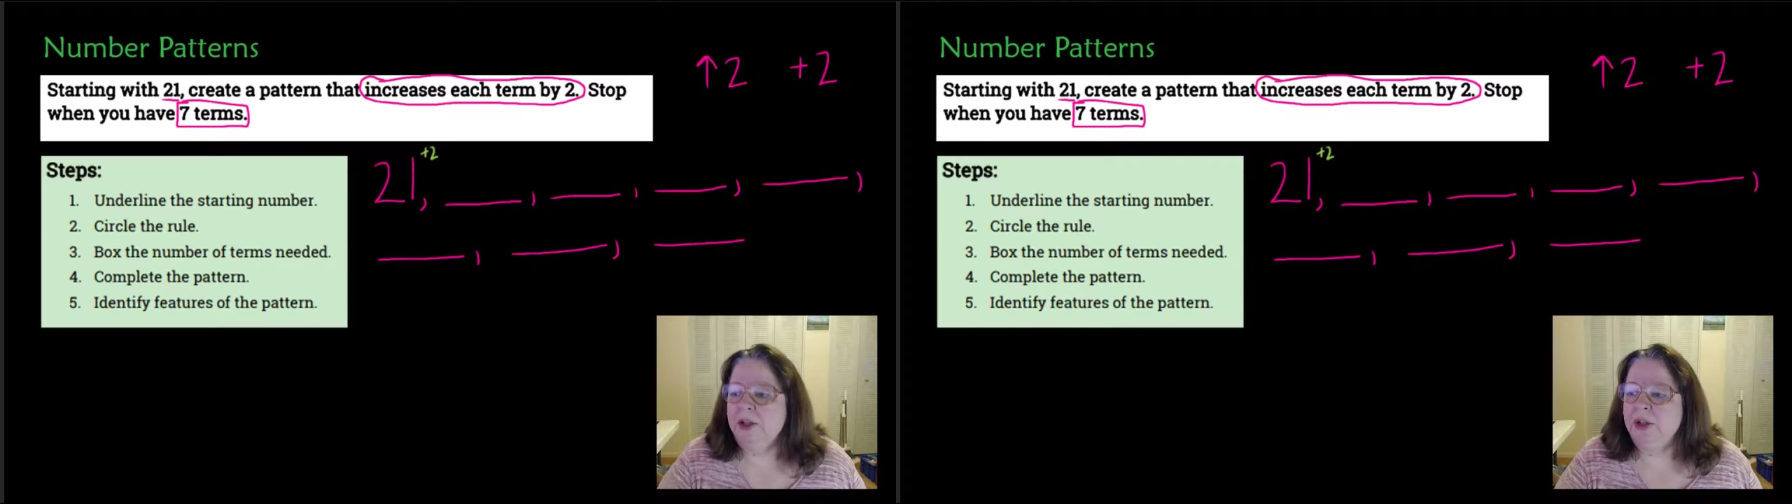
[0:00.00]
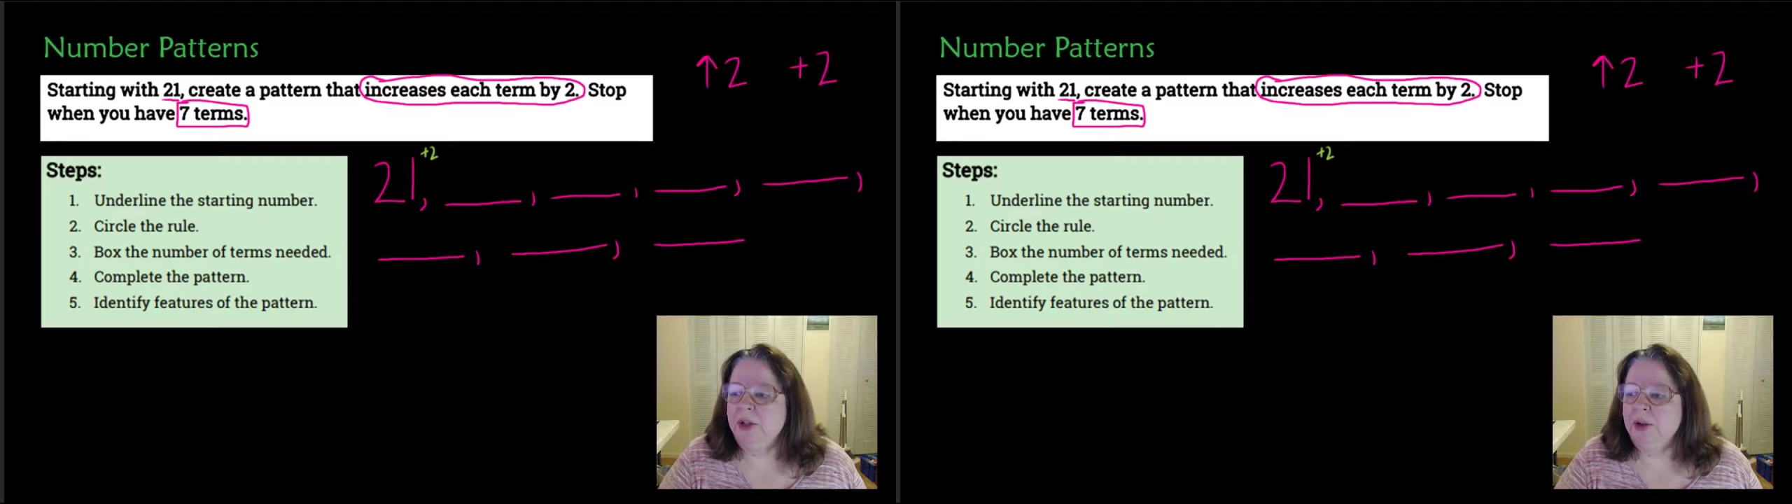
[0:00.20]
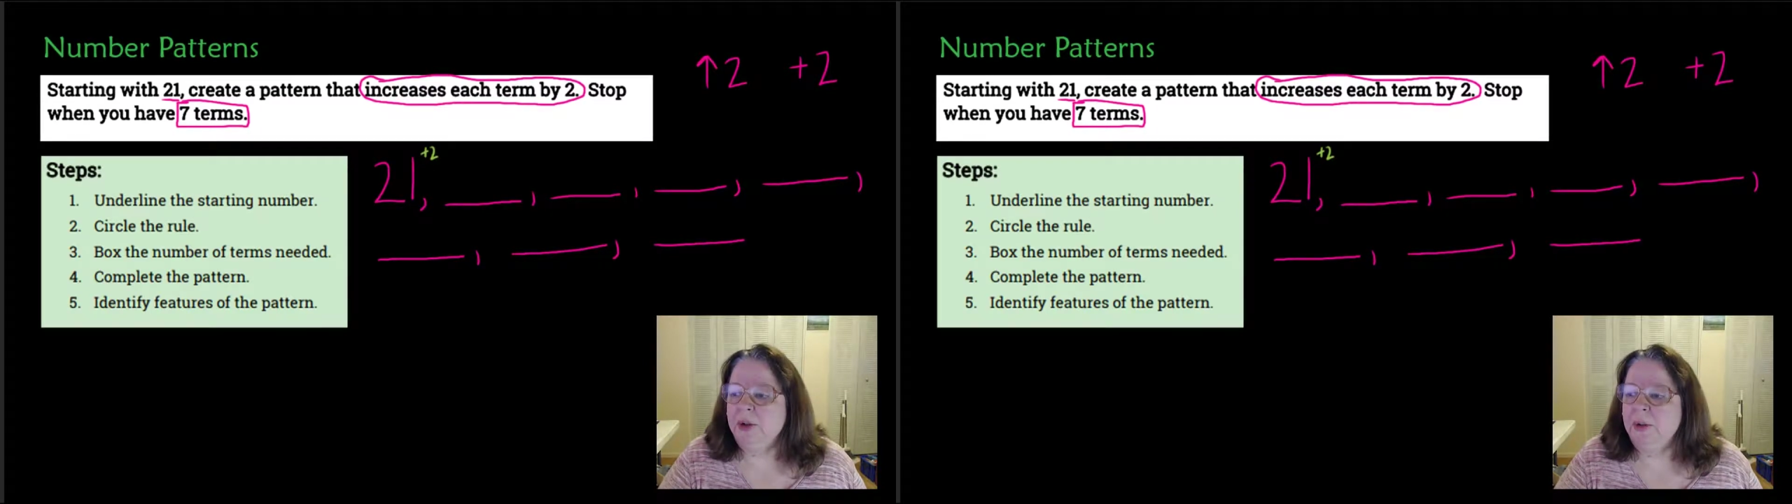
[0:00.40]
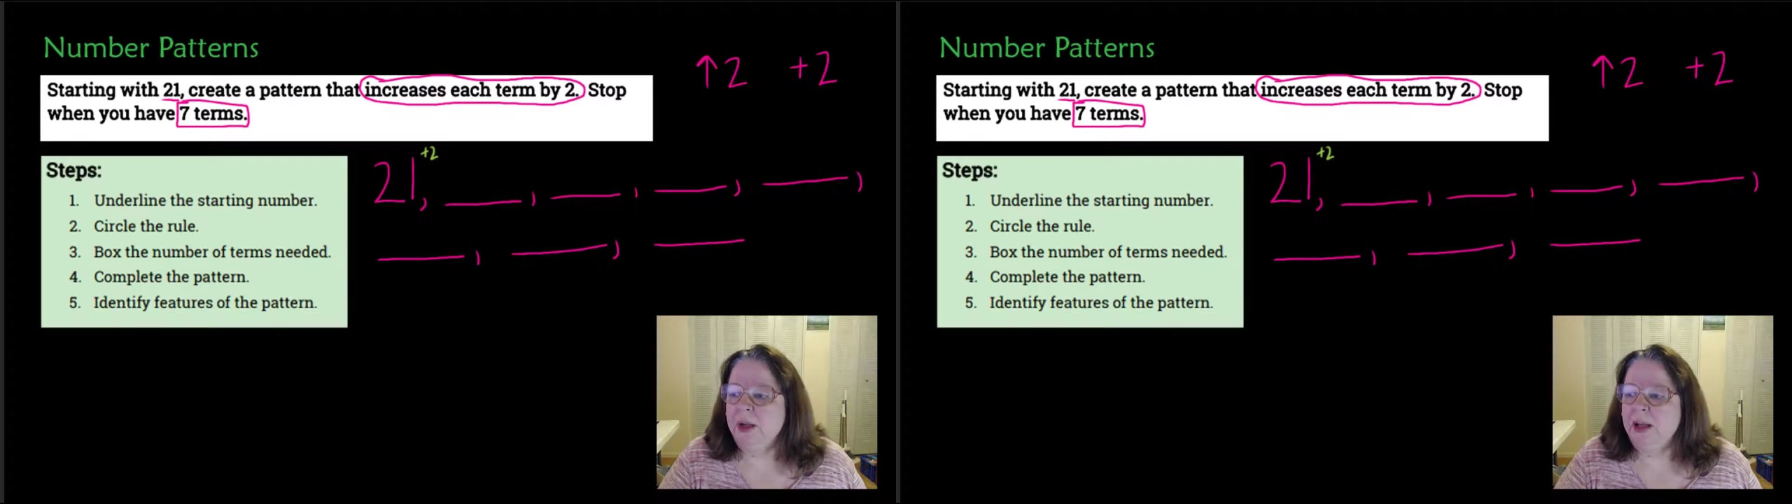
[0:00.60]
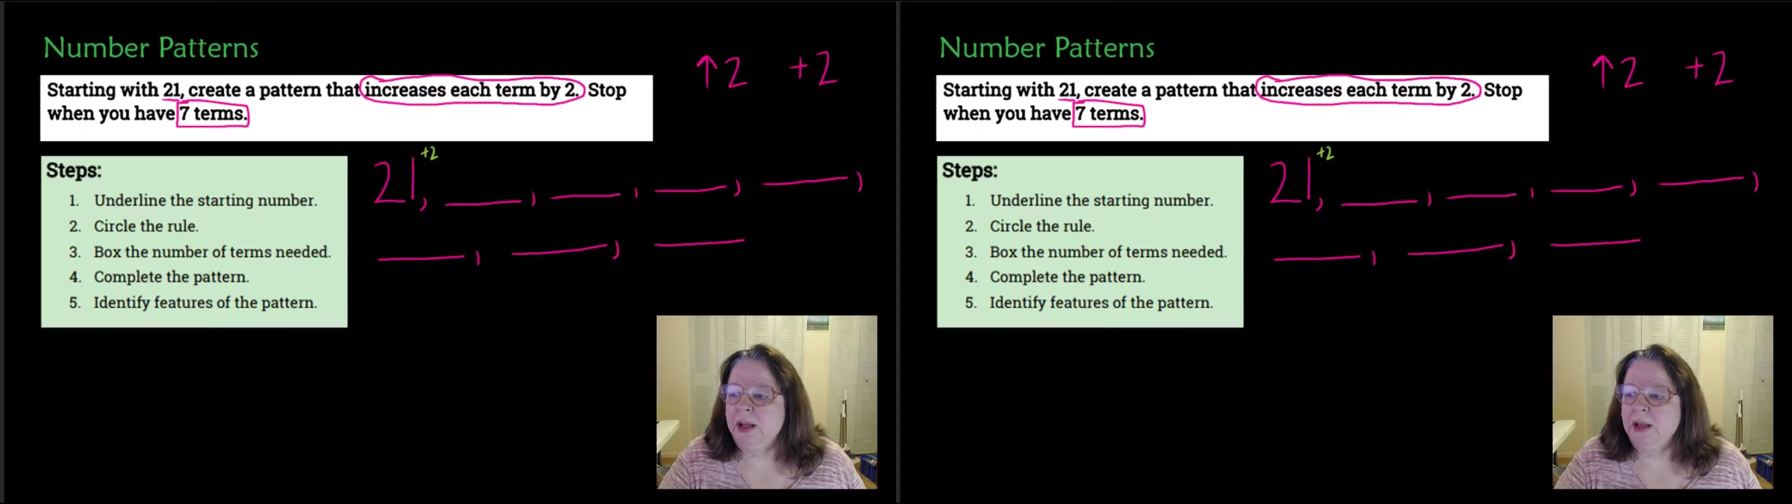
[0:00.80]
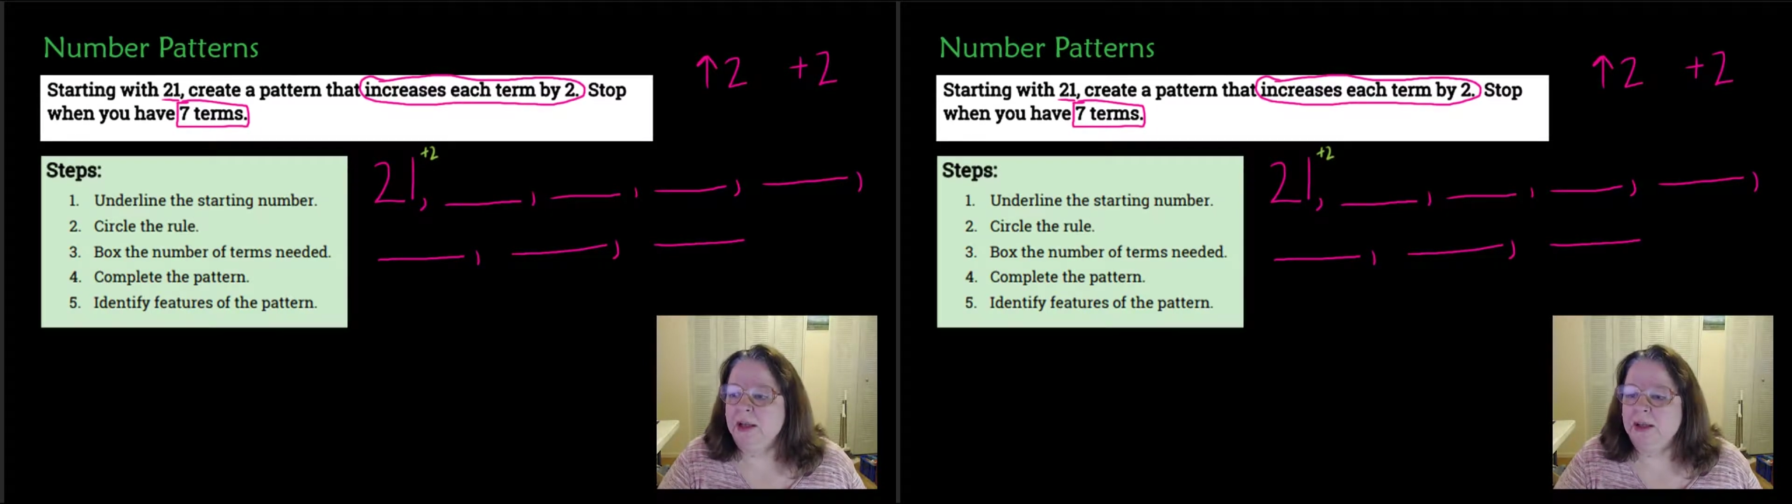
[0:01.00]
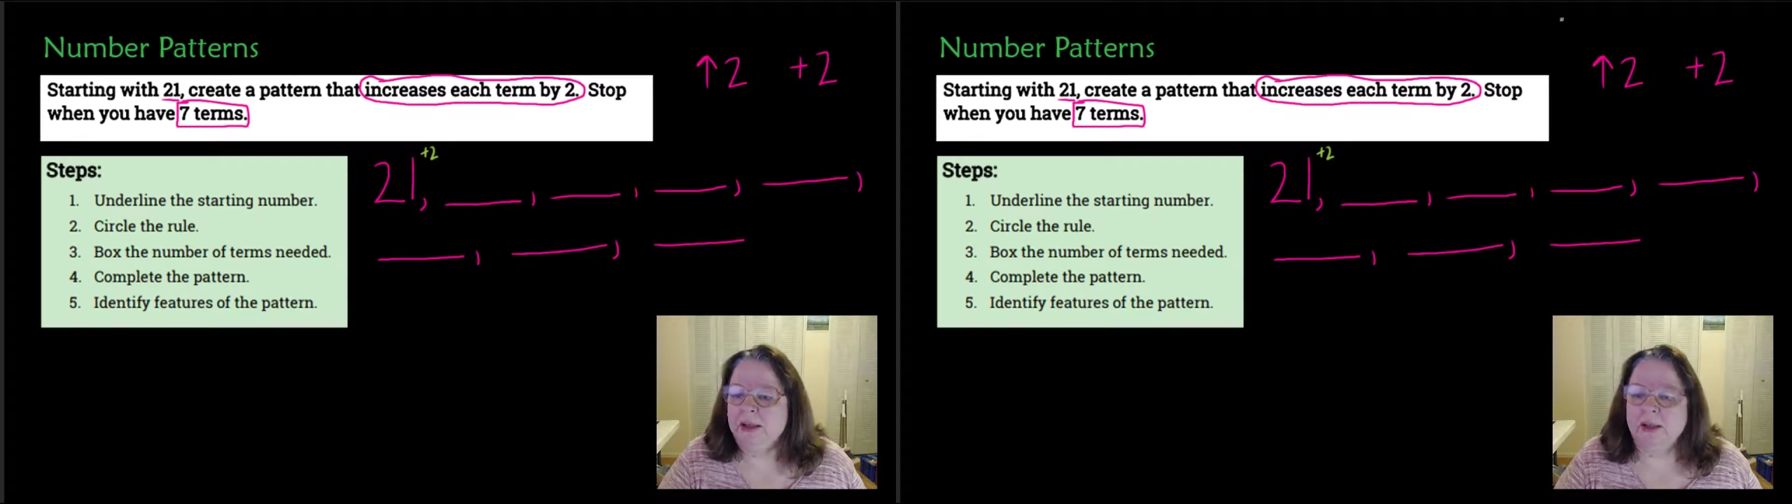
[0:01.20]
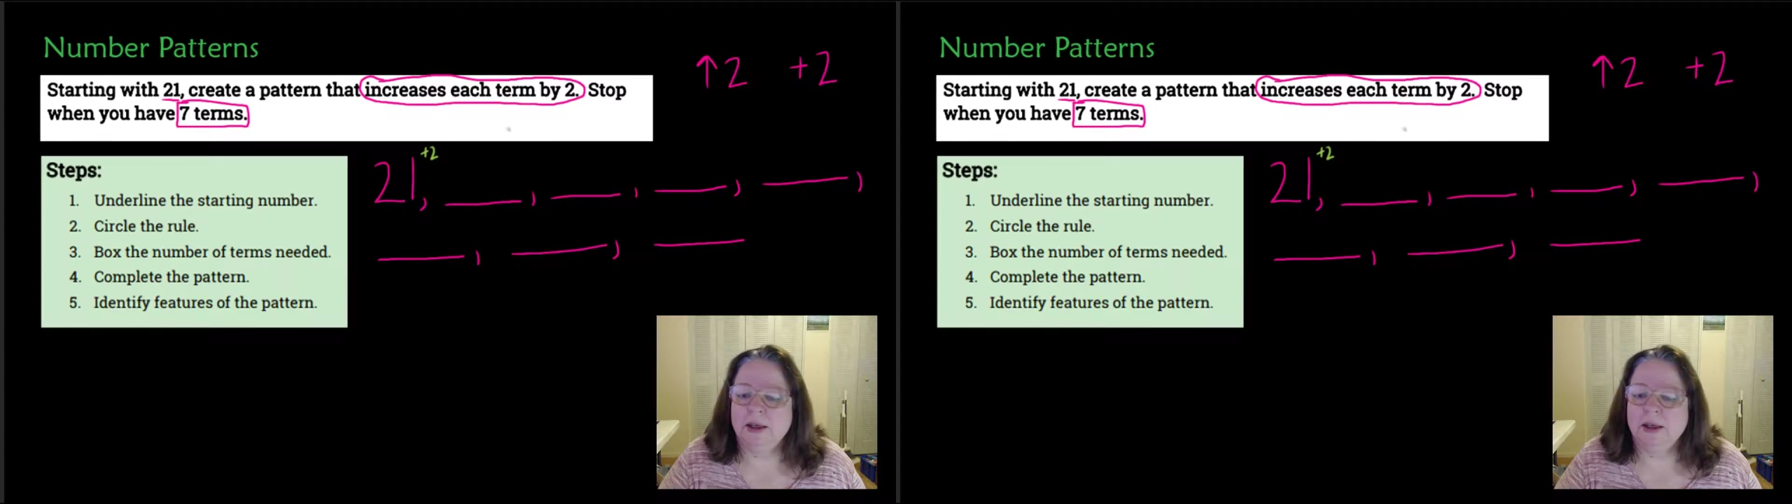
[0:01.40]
2 is